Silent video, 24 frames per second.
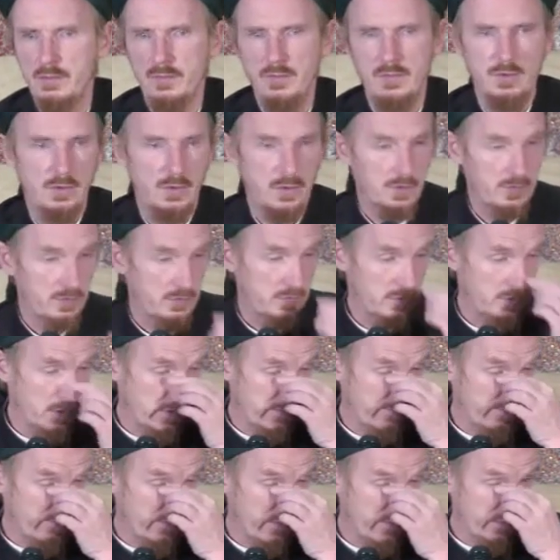look at
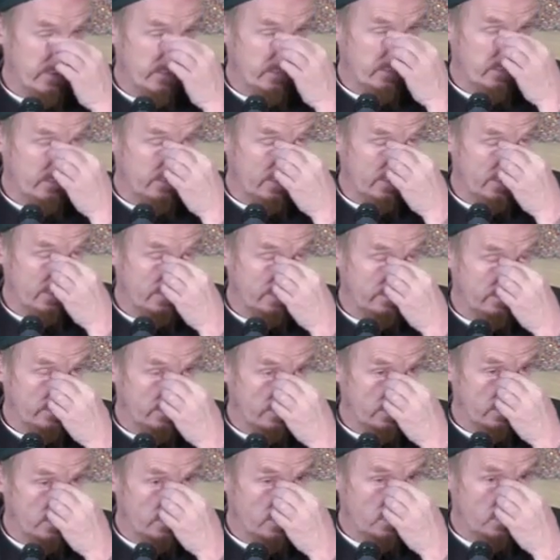some of the
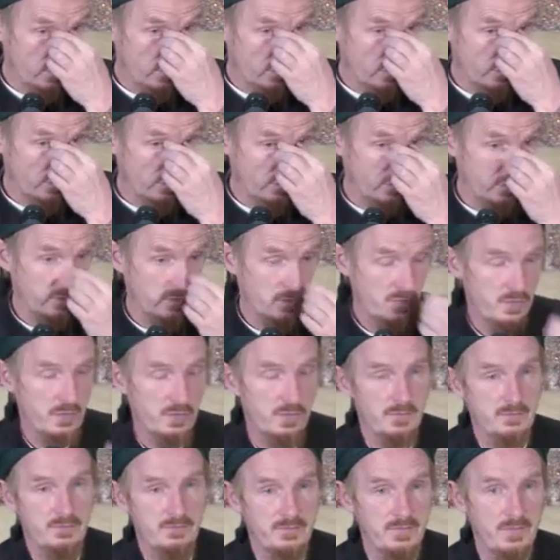conclusions of
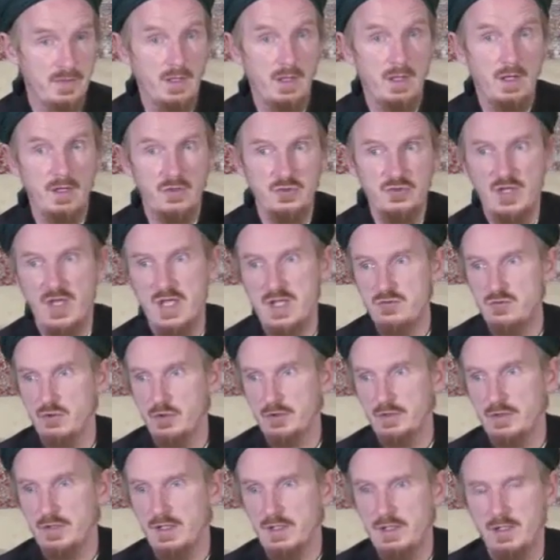the Large
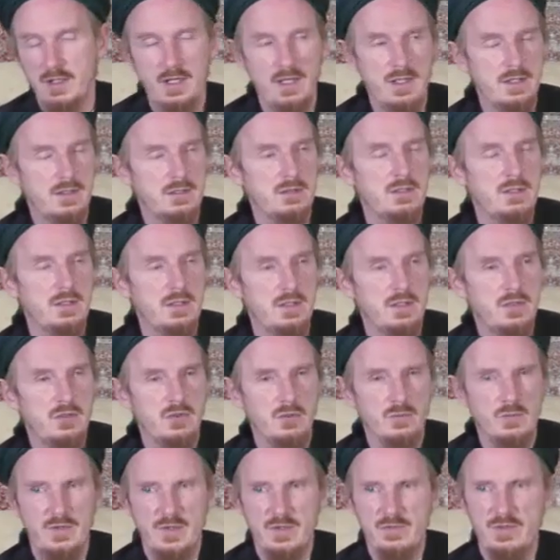Hadron Collider,
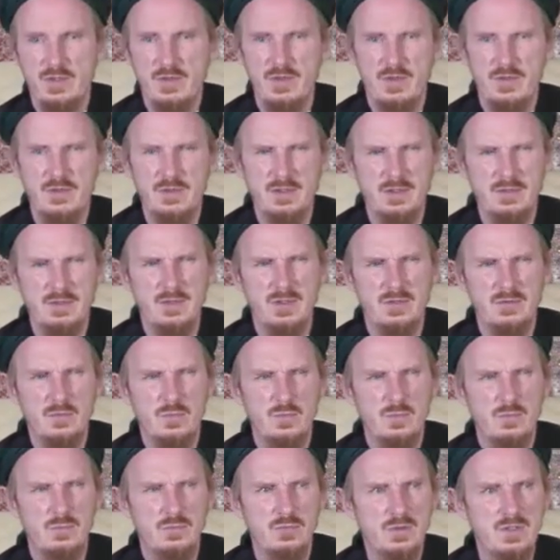some of those other things, that's
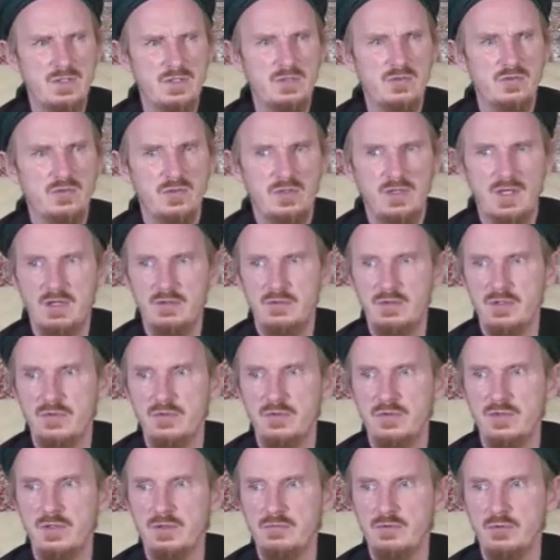pretty scary
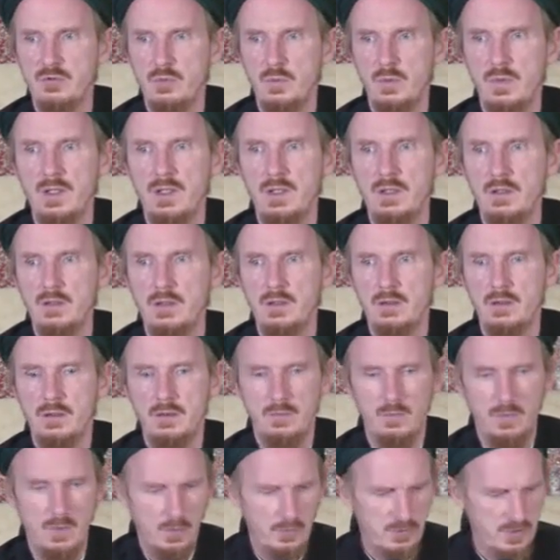stuff as well.
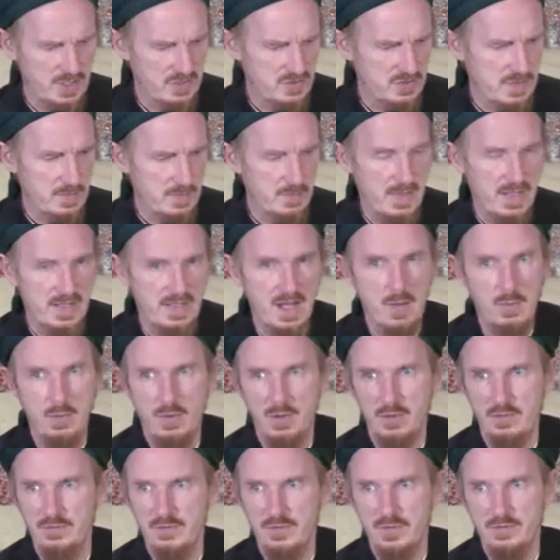What we're actually made up
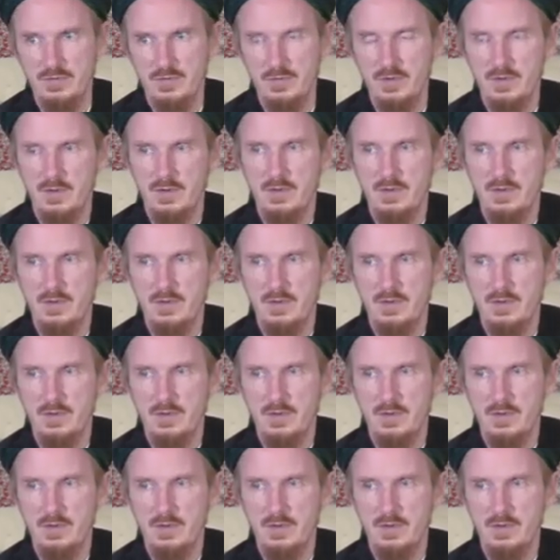of is